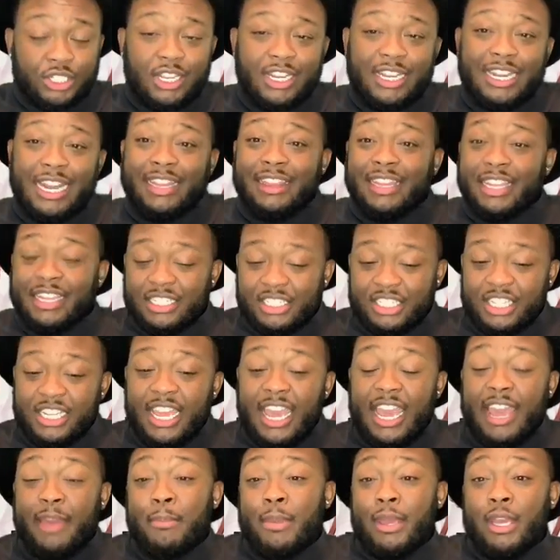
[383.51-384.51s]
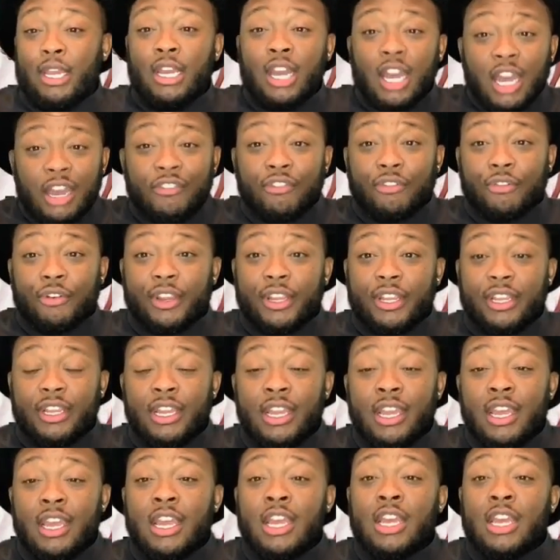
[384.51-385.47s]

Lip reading: And I think she had been covering